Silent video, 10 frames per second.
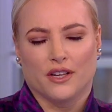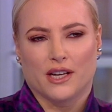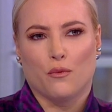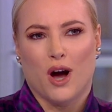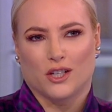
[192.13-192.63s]
because
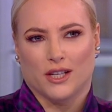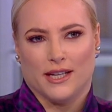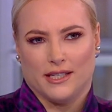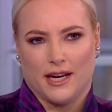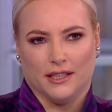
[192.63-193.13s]
I watched
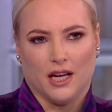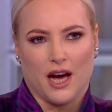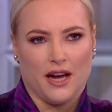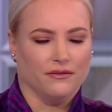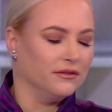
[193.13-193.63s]
last night
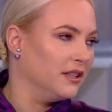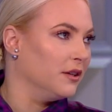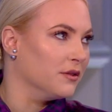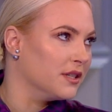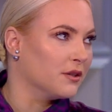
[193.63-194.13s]
live, and I
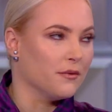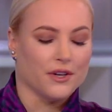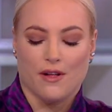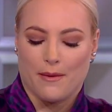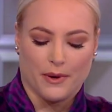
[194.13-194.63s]
don't disagree with the
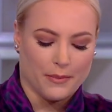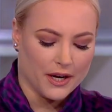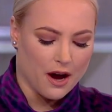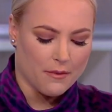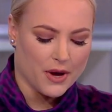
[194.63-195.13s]
clapping, but
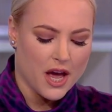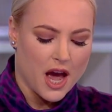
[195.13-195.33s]
um,